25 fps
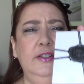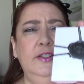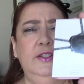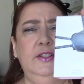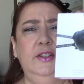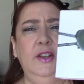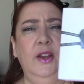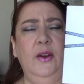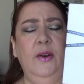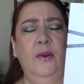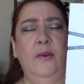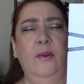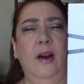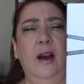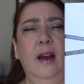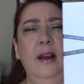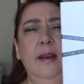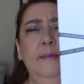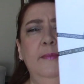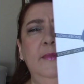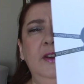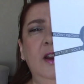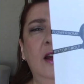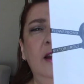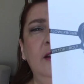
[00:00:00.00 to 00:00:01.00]
so I
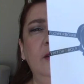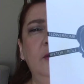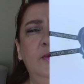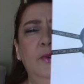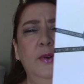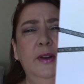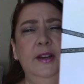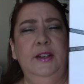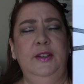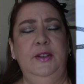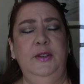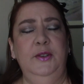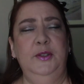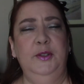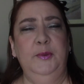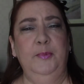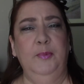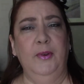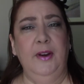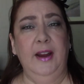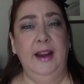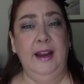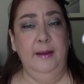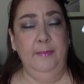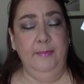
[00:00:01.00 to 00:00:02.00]
am not going to
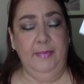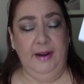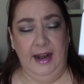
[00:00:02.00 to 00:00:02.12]
spray it,